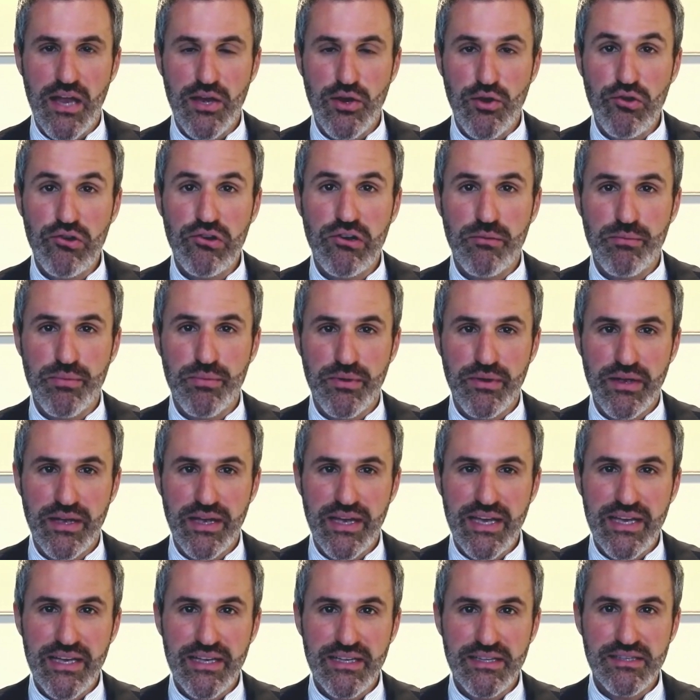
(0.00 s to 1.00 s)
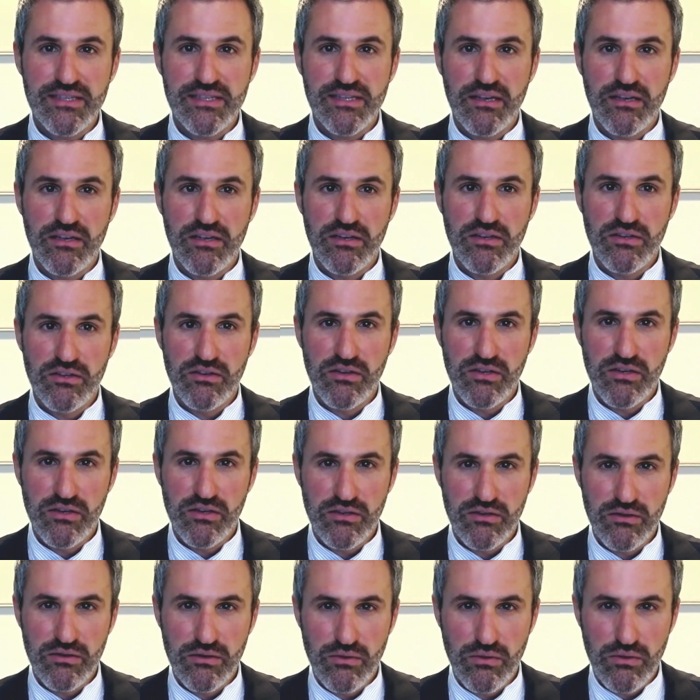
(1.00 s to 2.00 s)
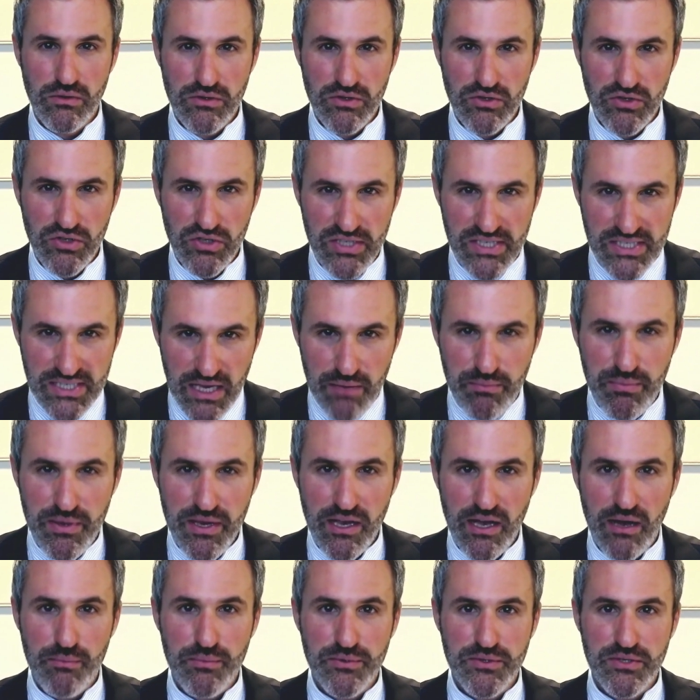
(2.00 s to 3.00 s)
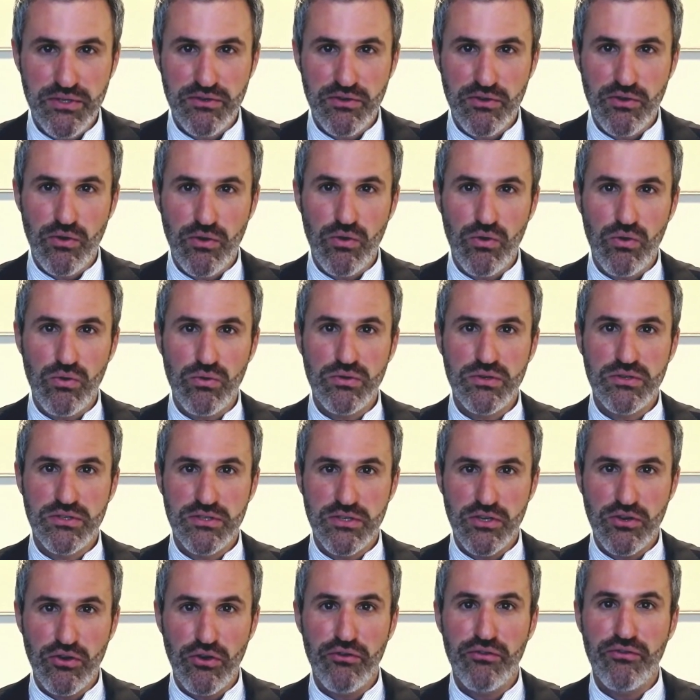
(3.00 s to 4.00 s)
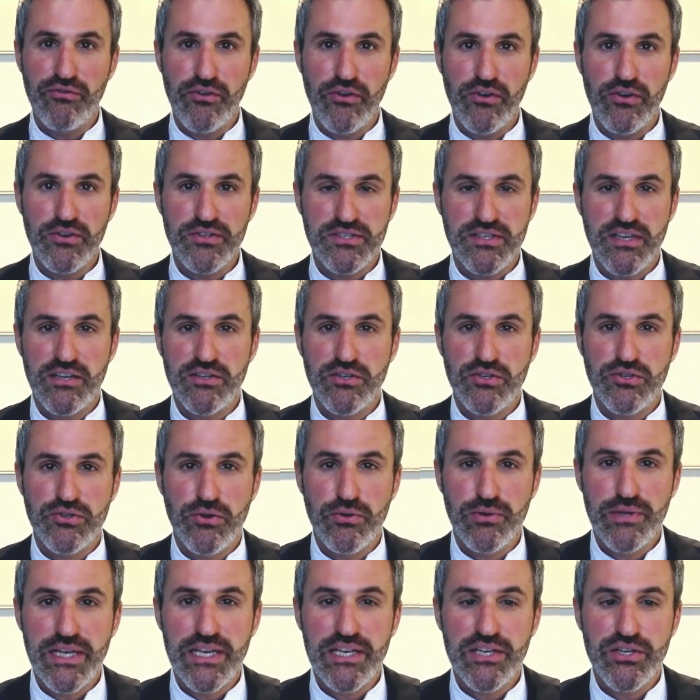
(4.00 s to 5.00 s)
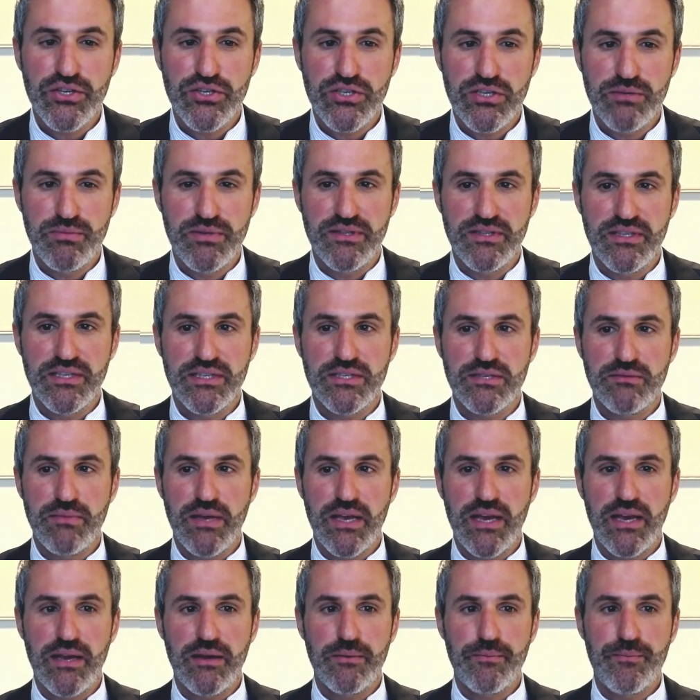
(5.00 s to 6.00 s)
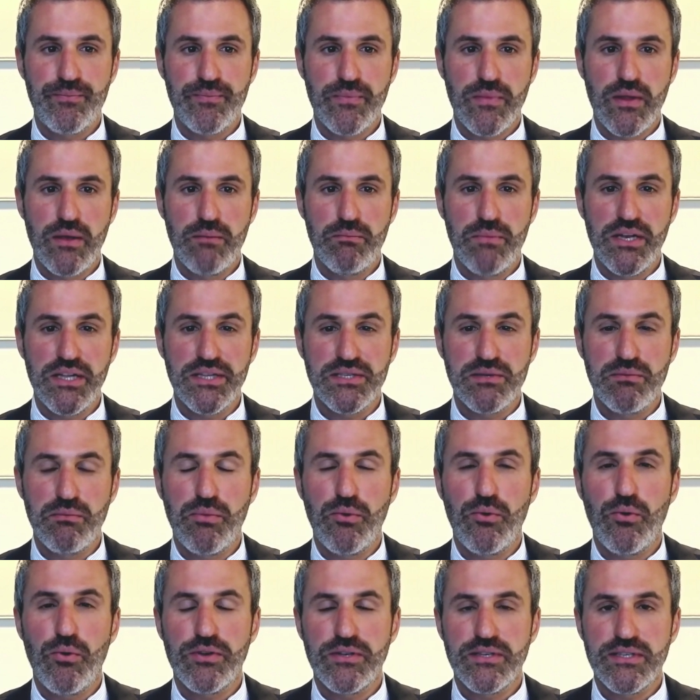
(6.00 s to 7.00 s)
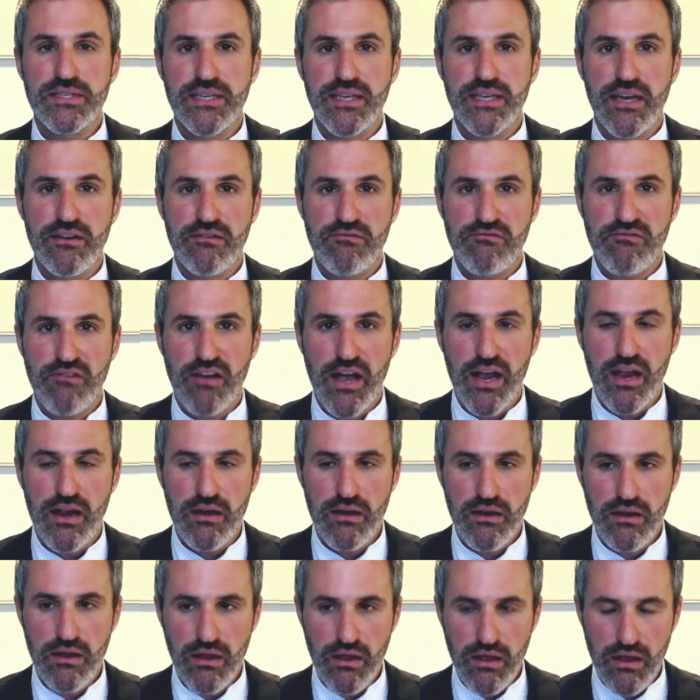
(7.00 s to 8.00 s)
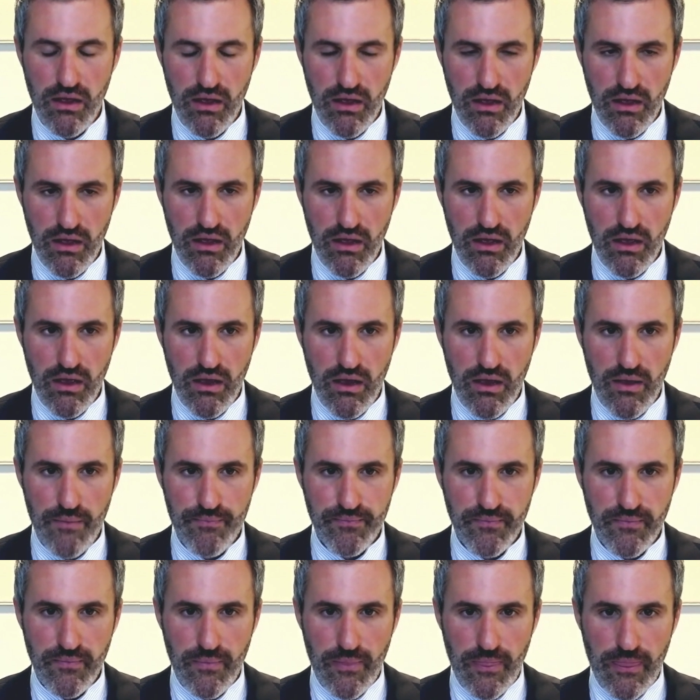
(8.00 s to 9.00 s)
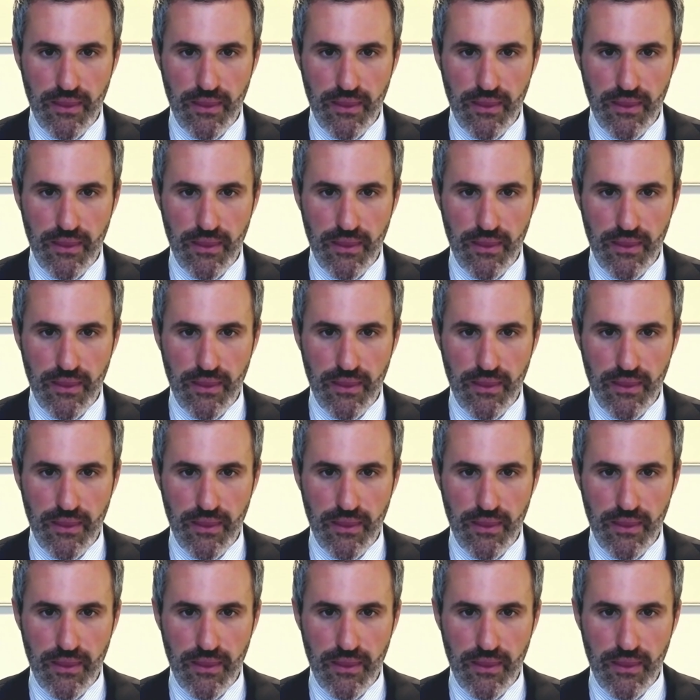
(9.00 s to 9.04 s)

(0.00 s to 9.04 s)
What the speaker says: And Europe is stepping up to the call to go first and show leadership in this domain. But it's important to get it right.